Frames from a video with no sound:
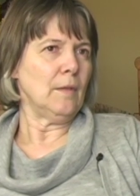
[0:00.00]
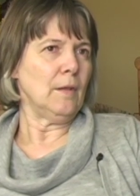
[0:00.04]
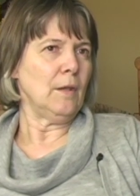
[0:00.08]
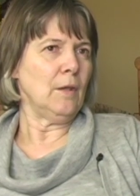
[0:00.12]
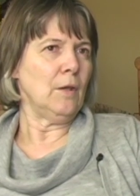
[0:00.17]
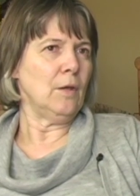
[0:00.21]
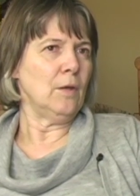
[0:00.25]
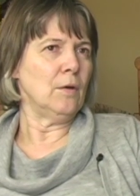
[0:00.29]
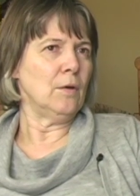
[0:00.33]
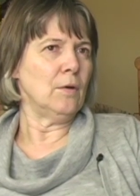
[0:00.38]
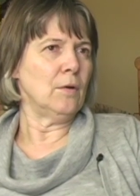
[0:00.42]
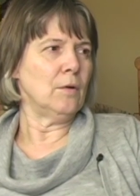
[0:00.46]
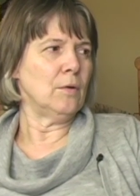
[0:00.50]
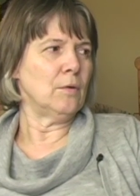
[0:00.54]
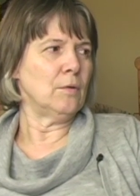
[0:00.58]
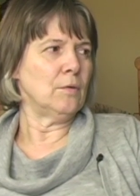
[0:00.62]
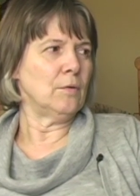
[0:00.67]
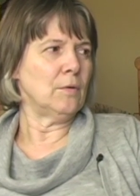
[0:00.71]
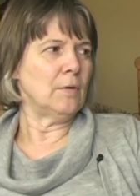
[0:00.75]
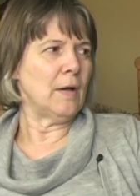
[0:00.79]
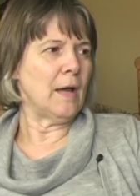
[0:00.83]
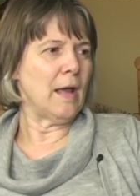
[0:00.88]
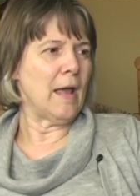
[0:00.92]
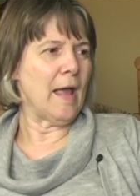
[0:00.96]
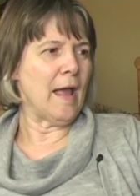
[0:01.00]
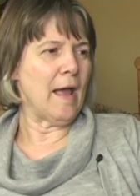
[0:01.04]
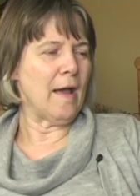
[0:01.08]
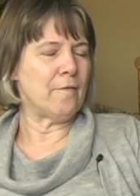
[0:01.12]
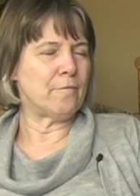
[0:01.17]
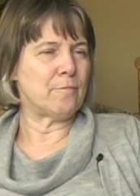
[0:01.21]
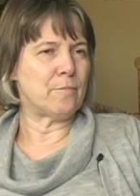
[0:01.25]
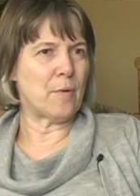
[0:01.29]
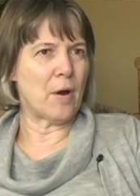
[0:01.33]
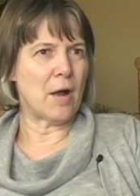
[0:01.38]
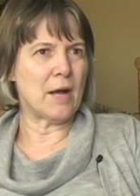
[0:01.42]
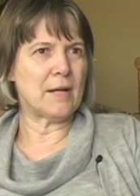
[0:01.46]
you know,
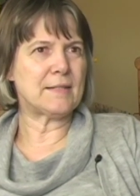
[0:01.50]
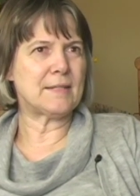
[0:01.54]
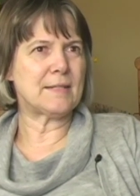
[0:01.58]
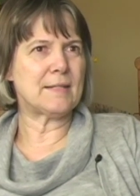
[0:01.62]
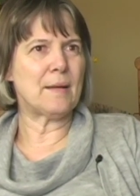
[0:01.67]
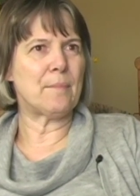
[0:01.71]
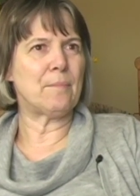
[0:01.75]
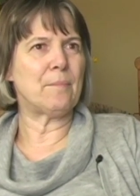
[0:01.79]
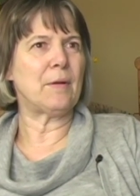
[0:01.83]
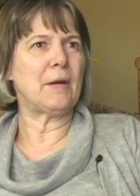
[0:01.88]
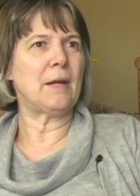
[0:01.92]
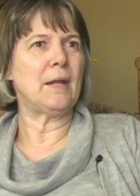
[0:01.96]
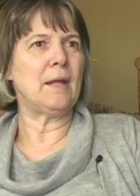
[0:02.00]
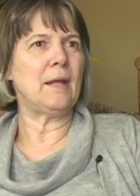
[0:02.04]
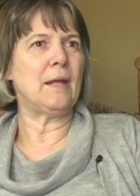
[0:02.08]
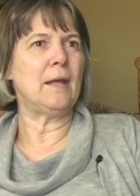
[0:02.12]
have brought somebody